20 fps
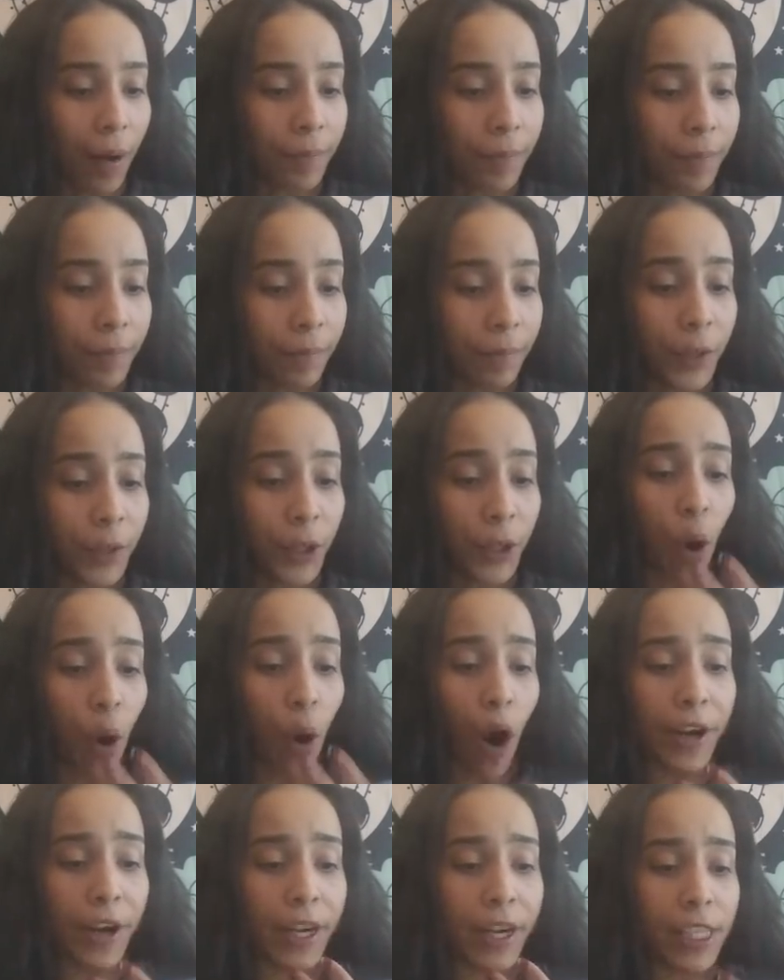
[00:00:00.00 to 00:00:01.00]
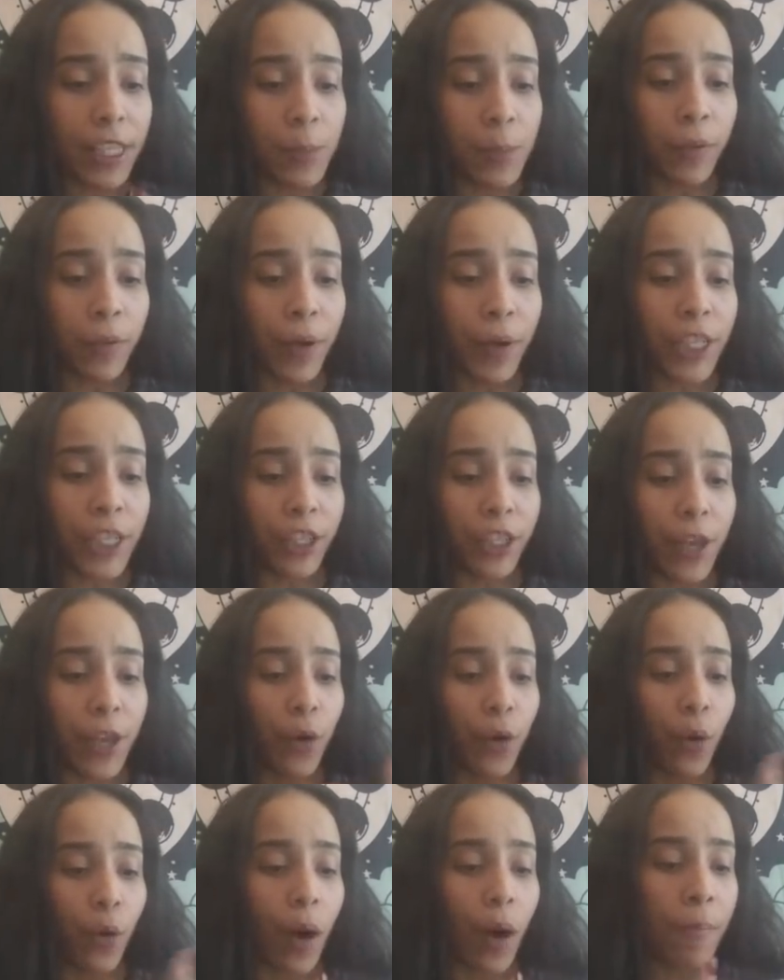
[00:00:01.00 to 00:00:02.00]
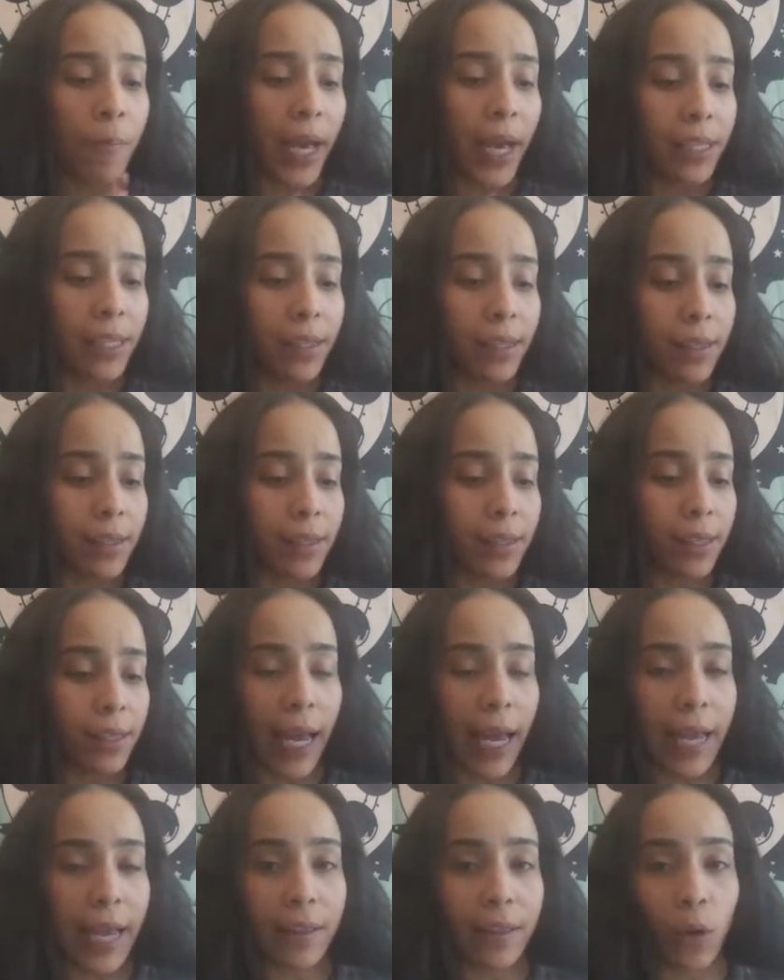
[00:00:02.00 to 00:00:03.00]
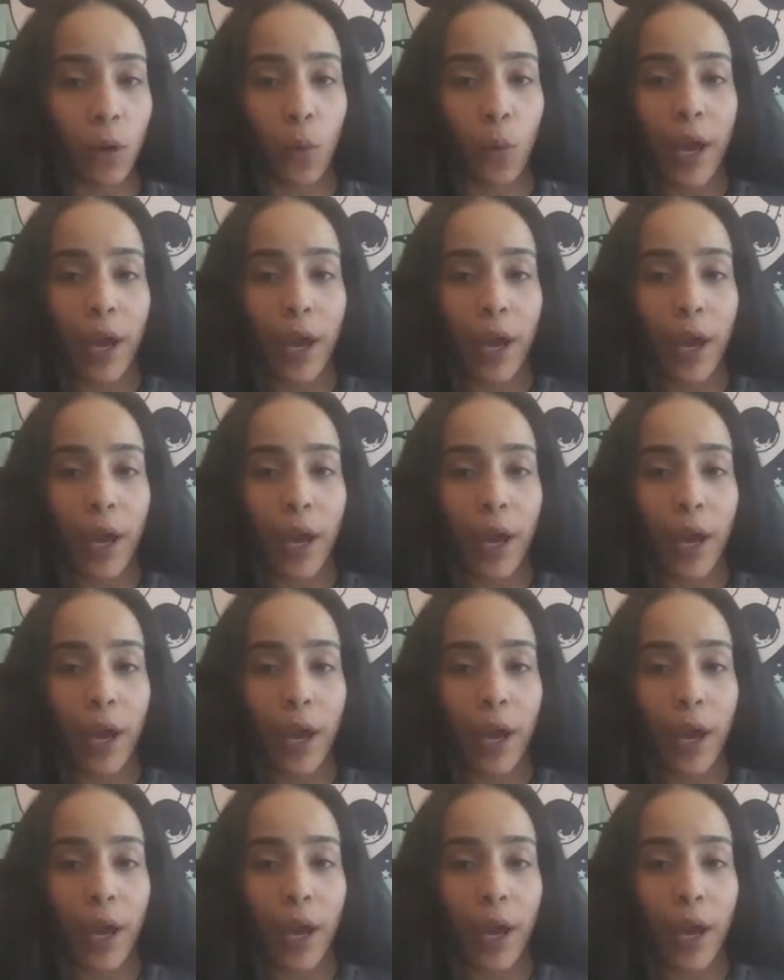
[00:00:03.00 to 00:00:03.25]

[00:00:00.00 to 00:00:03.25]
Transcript: You are an inspiration, and you are meant to light the way